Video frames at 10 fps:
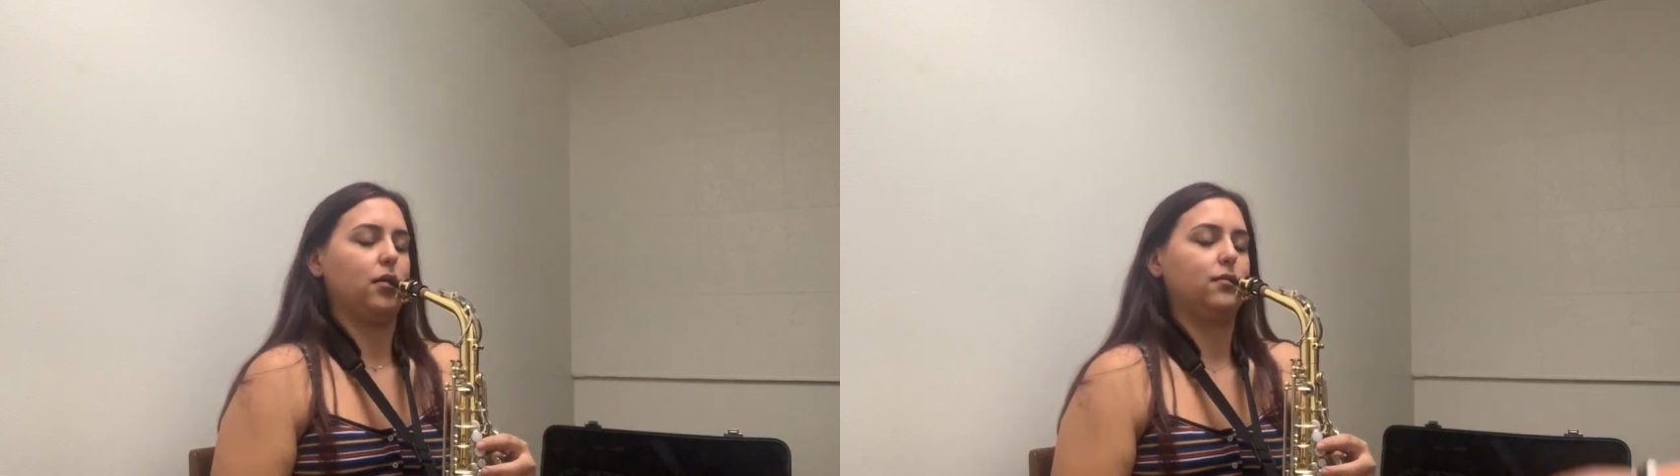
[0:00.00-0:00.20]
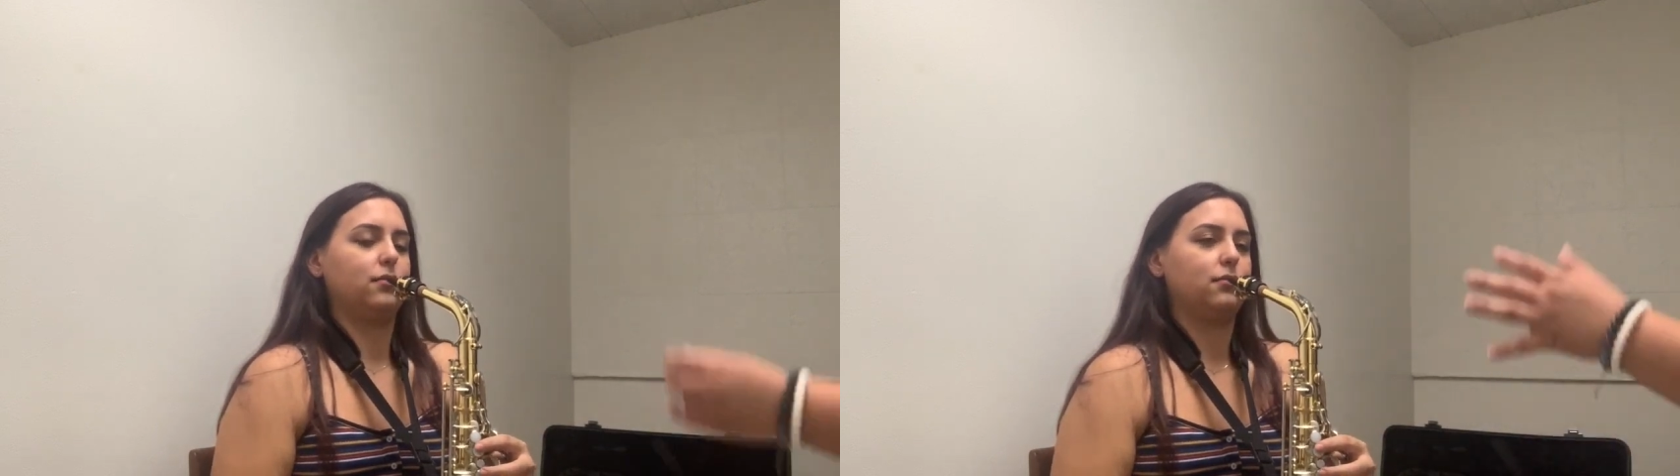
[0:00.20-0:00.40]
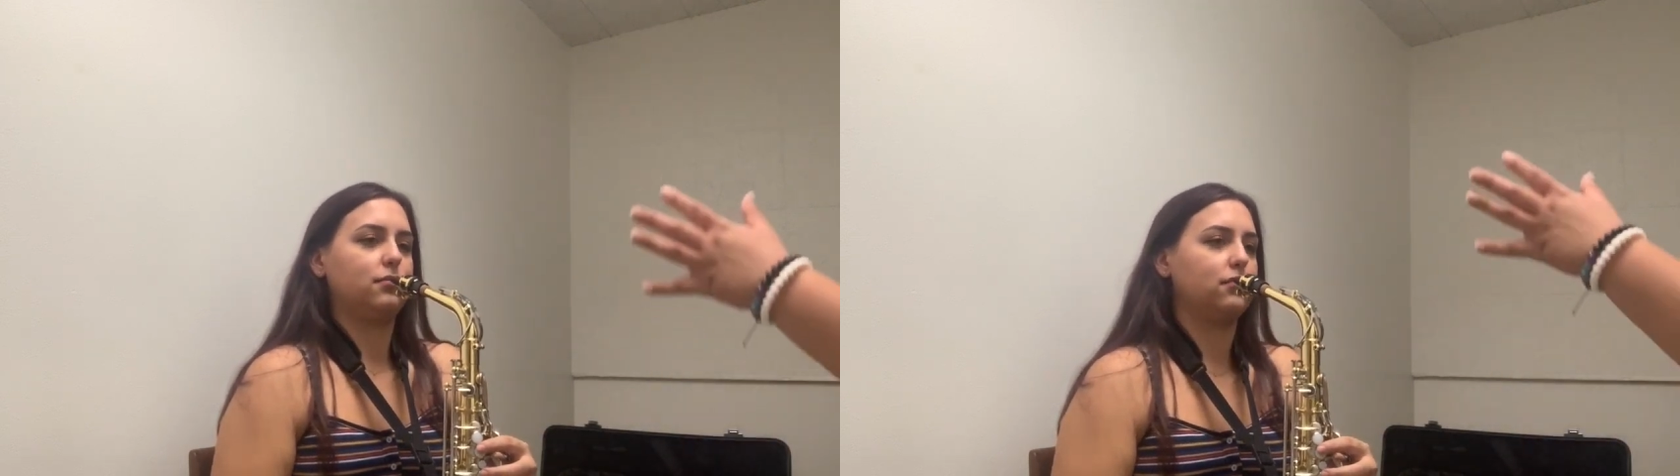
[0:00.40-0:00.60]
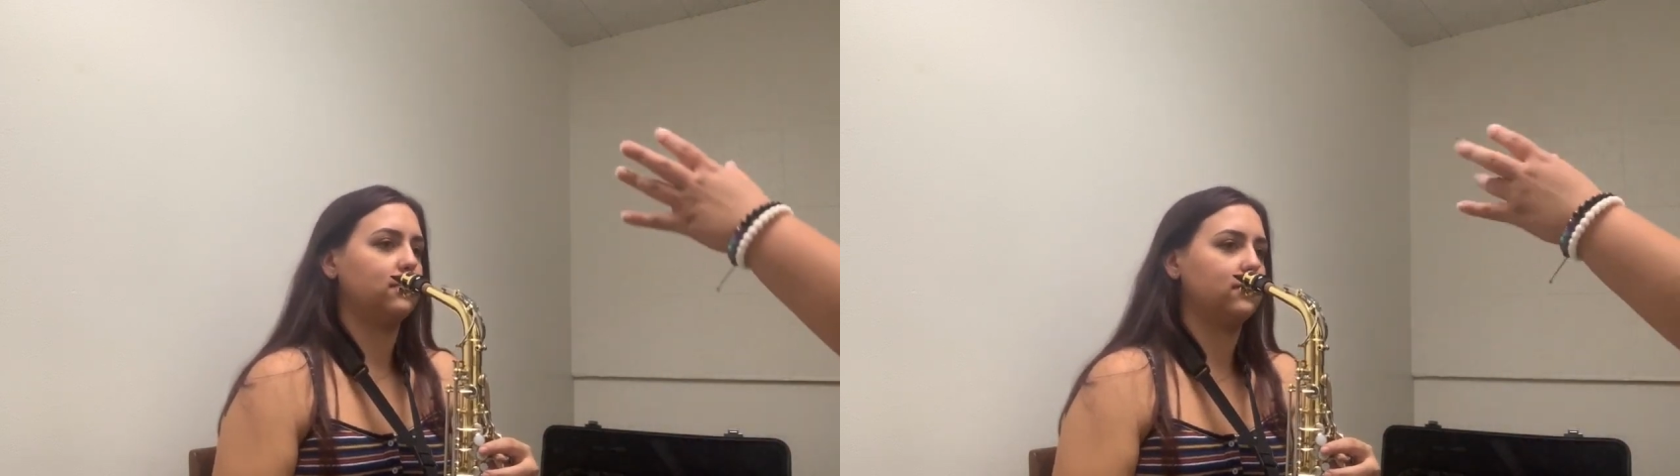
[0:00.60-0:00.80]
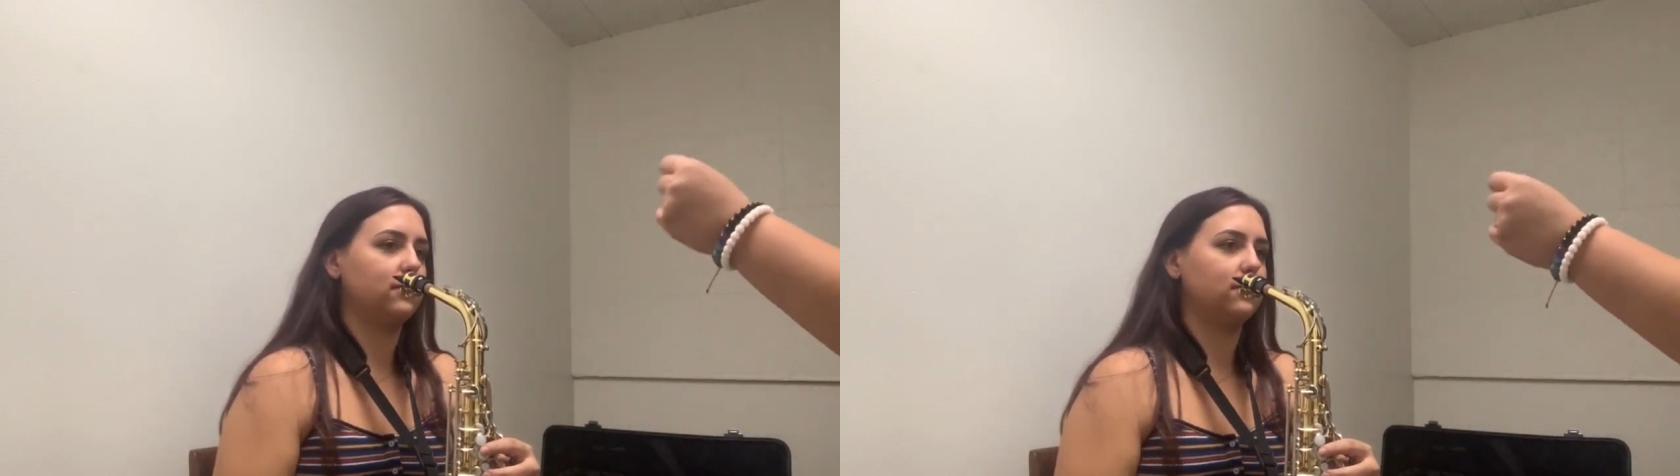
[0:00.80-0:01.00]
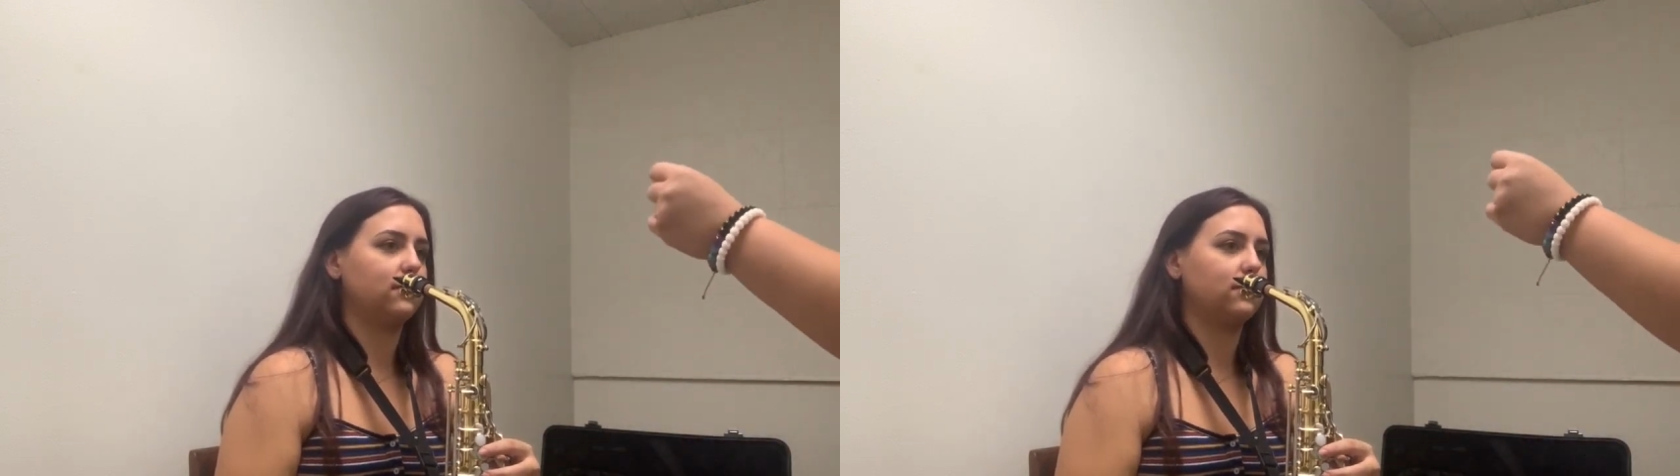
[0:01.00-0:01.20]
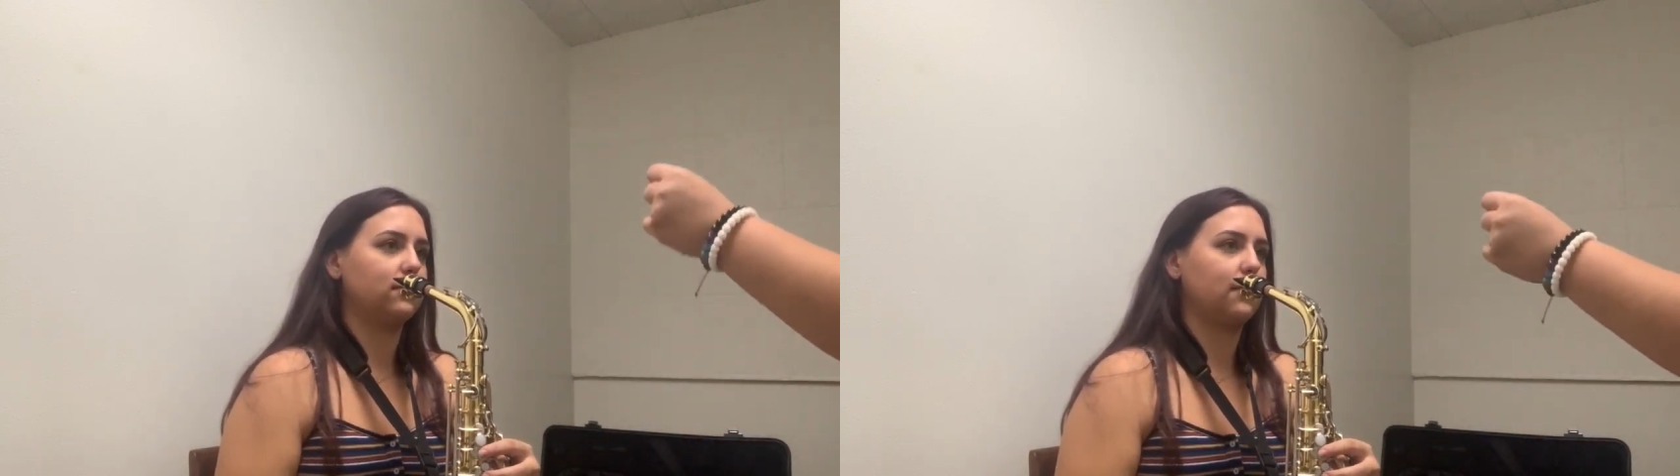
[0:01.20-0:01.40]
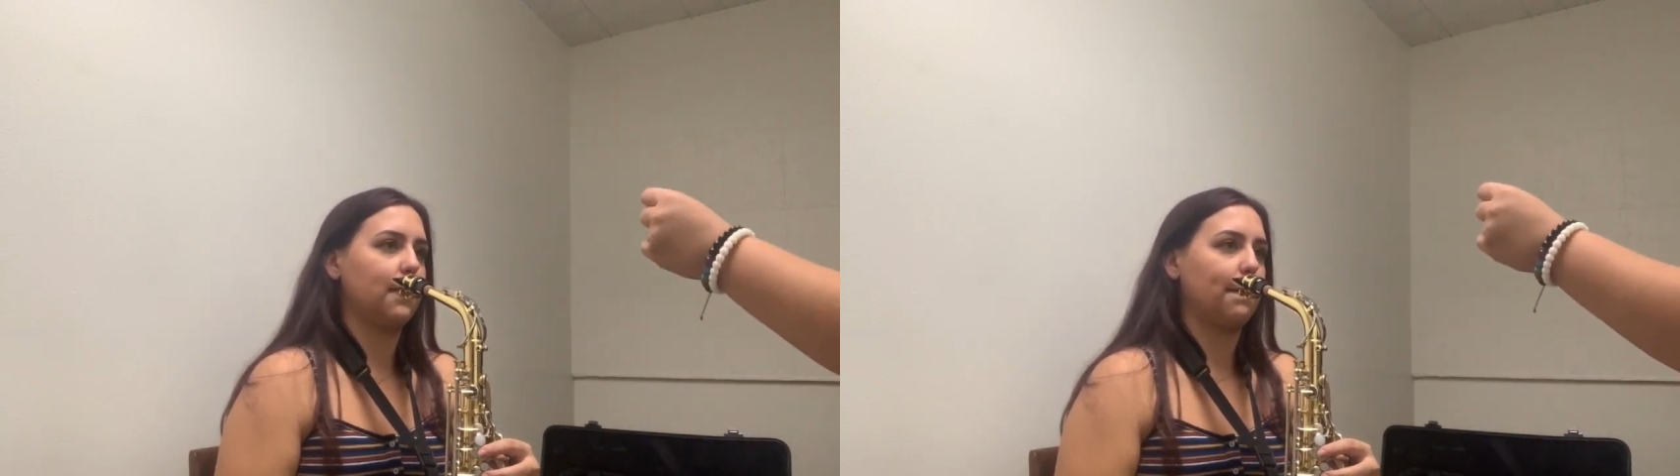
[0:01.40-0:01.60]
And then you go do
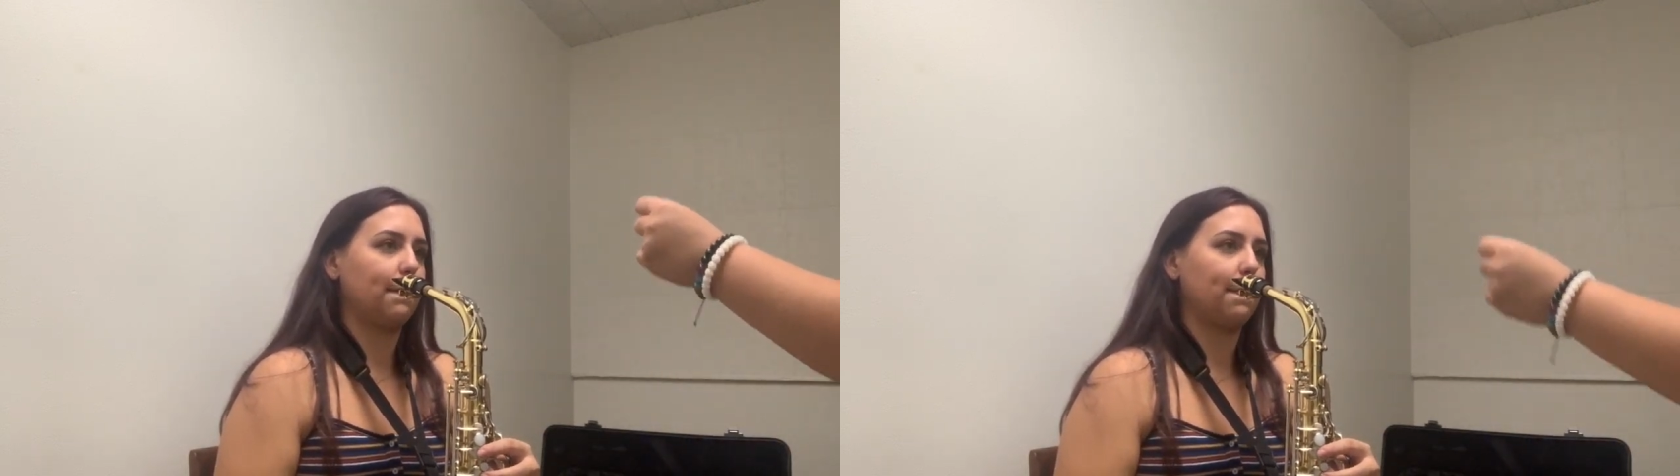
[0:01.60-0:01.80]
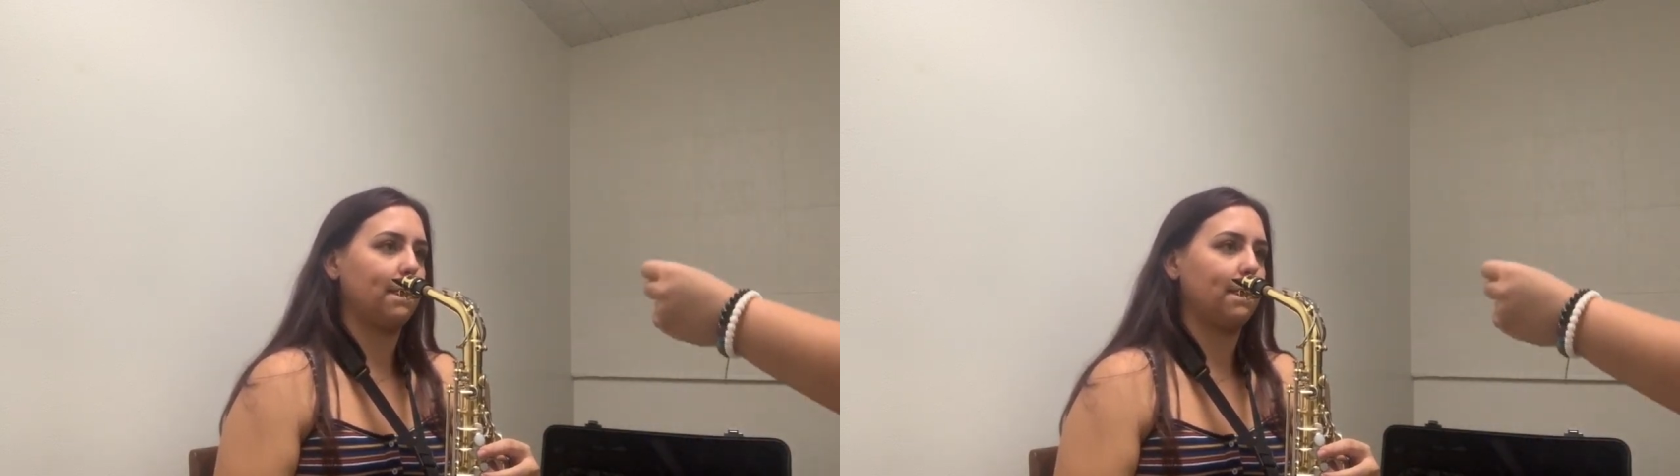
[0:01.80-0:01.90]
do